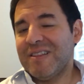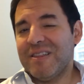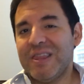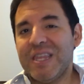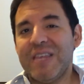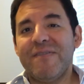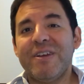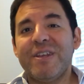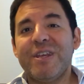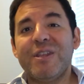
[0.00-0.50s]

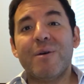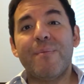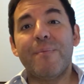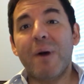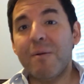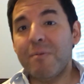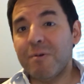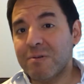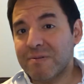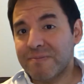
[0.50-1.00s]
living in a
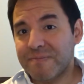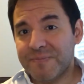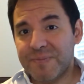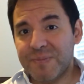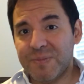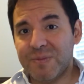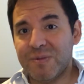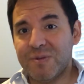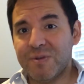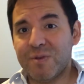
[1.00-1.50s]
bubble,
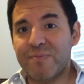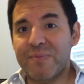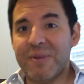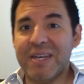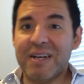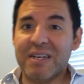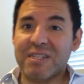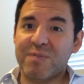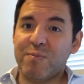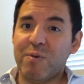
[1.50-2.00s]
not
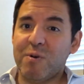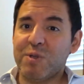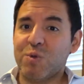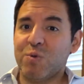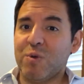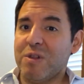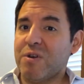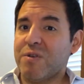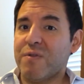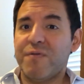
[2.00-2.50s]
being exposed
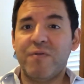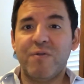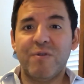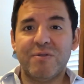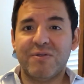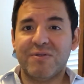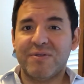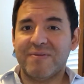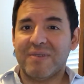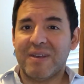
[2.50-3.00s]
to a lot of
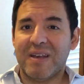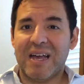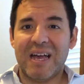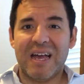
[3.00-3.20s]
foods.